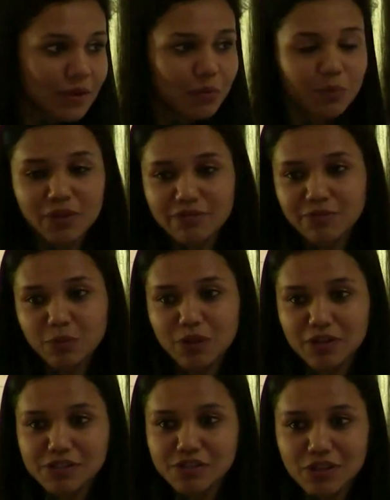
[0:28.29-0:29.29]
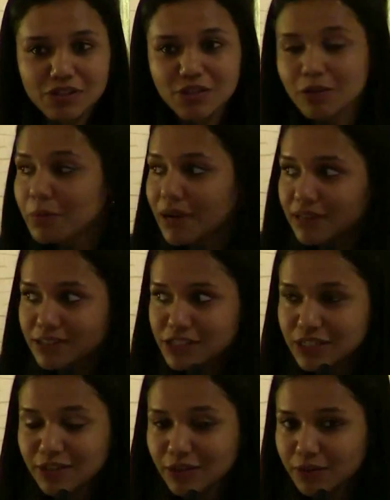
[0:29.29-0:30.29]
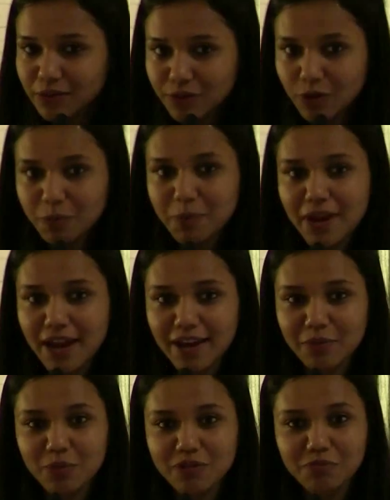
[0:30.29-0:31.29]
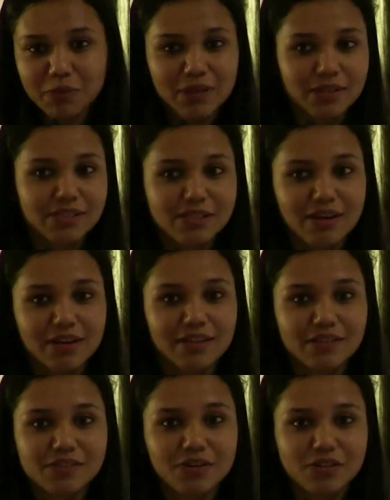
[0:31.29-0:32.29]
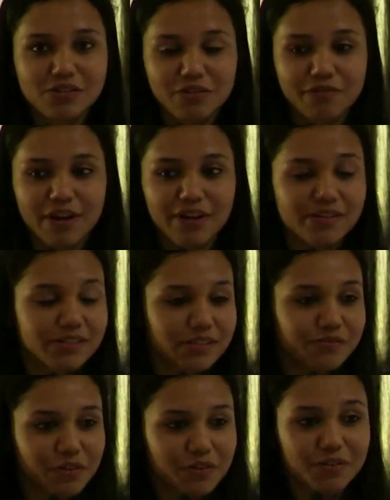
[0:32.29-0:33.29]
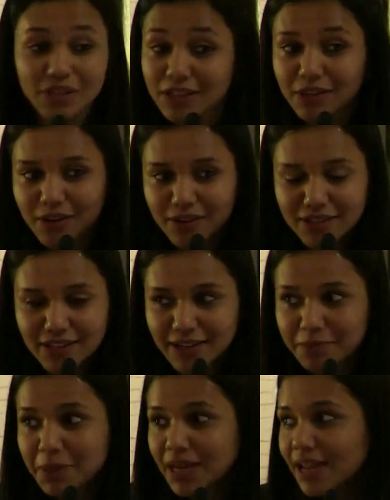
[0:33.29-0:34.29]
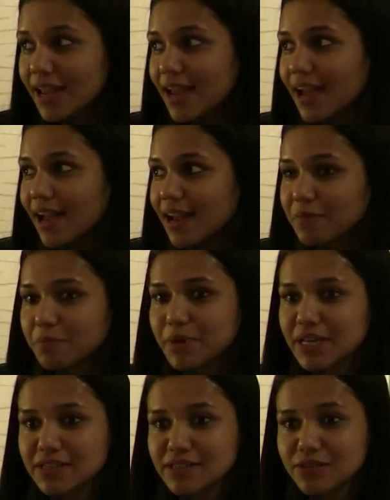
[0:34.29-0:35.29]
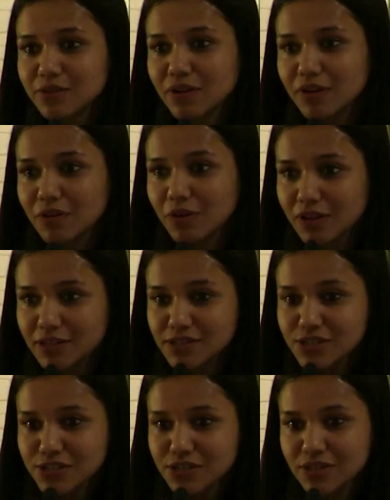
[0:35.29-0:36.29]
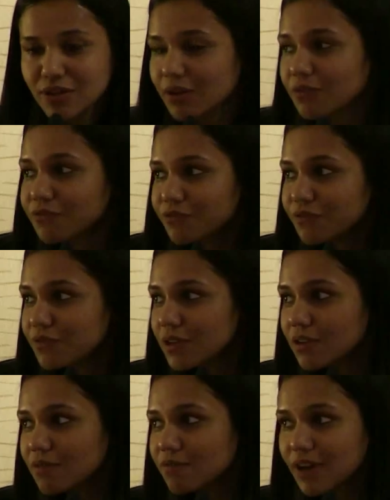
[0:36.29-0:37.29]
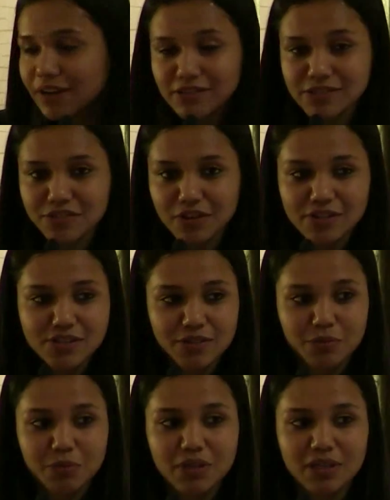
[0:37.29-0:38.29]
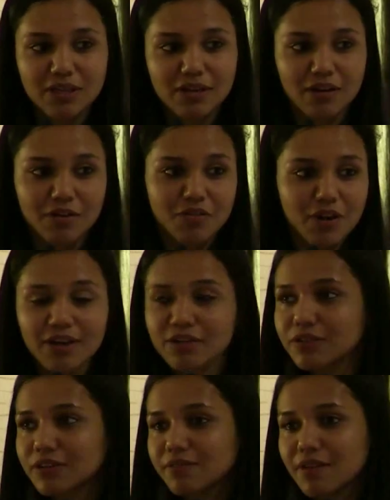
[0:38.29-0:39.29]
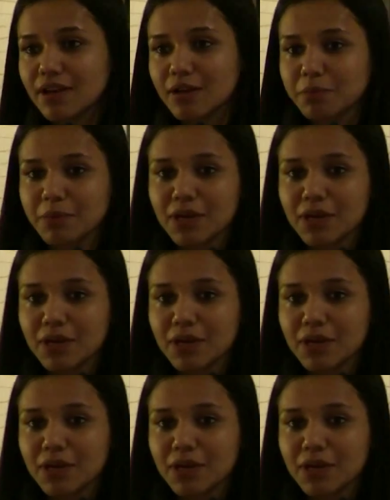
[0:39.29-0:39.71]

We're a structural biology group, and we've been studying the structure of viruses for a really long time. And based on our knowledge of viral structure, we are trying to develop